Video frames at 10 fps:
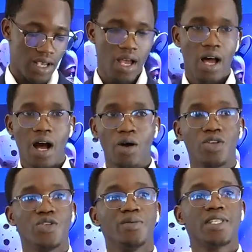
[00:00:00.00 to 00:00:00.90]
dream for
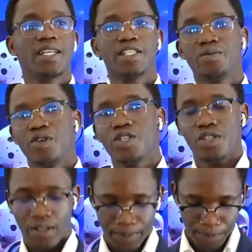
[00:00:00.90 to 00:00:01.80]
him, which is why
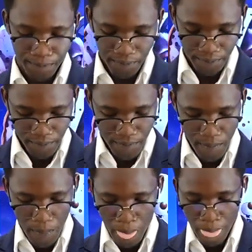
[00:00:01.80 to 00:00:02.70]
he participated in the
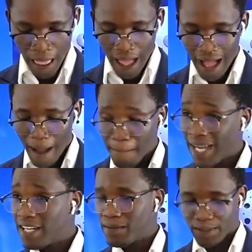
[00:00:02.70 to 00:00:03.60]
painting competition
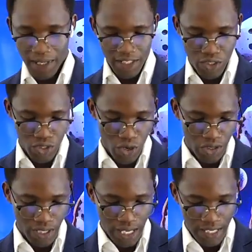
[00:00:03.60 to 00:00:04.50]
to showcase his talent.